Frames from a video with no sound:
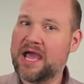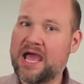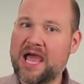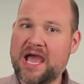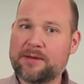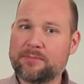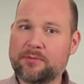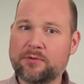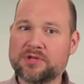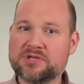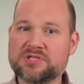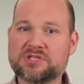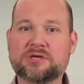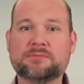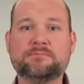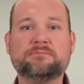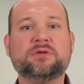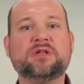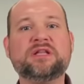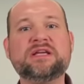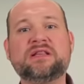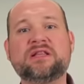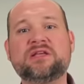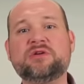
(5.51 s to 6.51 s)
Apple has
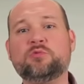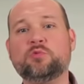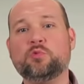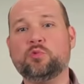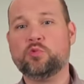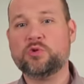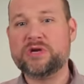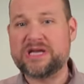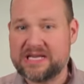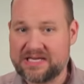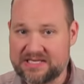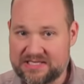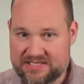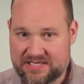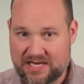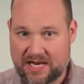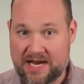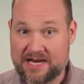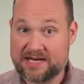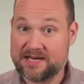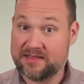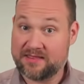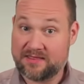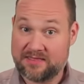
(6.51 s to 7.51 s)
completely
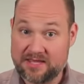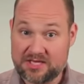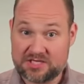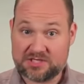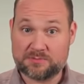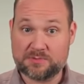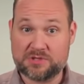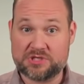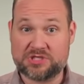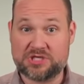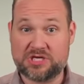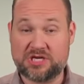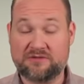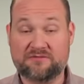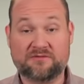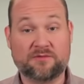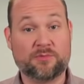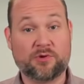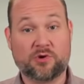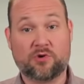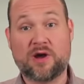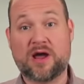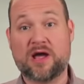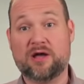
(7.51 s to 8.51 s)
redesigned this machine from
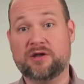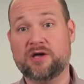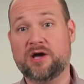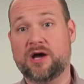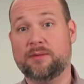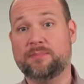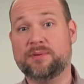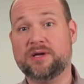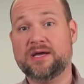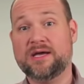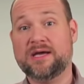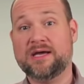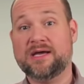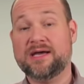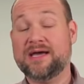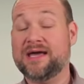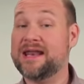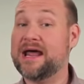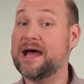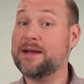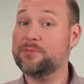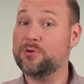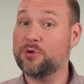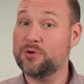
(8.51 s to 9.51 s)
the ground up,
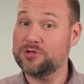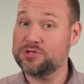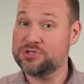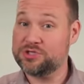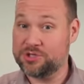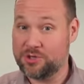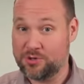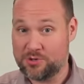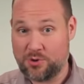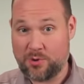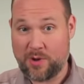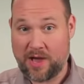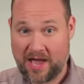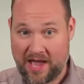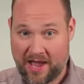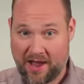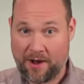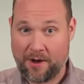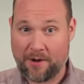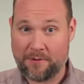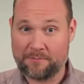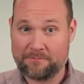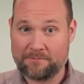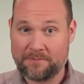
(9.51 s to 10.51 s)
and I'm going to show you
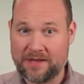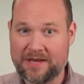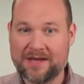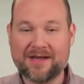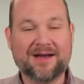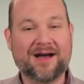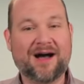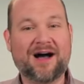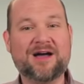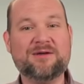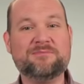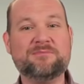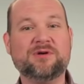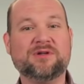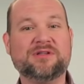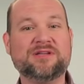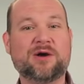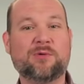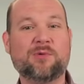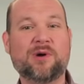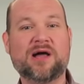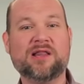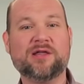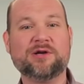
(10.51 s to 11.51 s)
how. I'm Bill
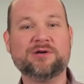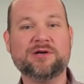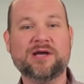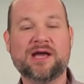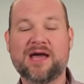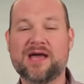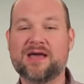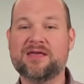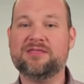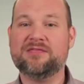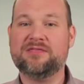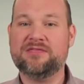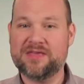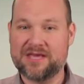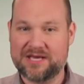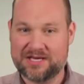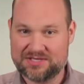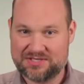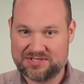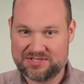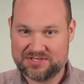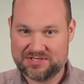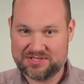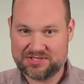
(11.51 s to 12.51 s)
Detwiler, and
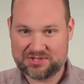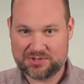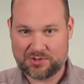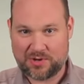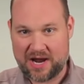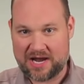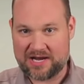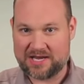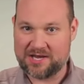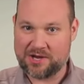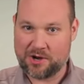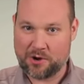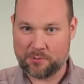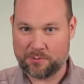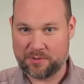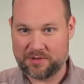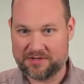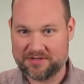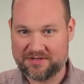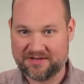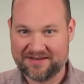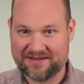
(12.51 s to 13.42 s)
this is Cracking Open.